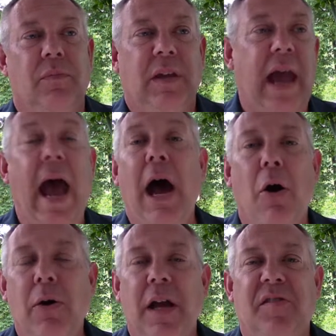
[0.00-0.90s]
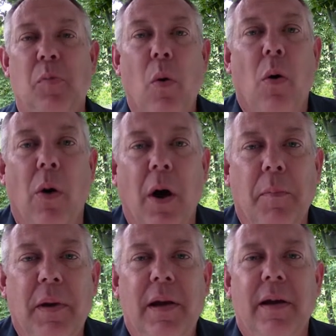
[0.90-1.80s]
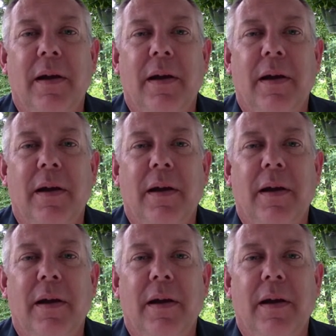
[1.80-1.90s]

cow gets warm,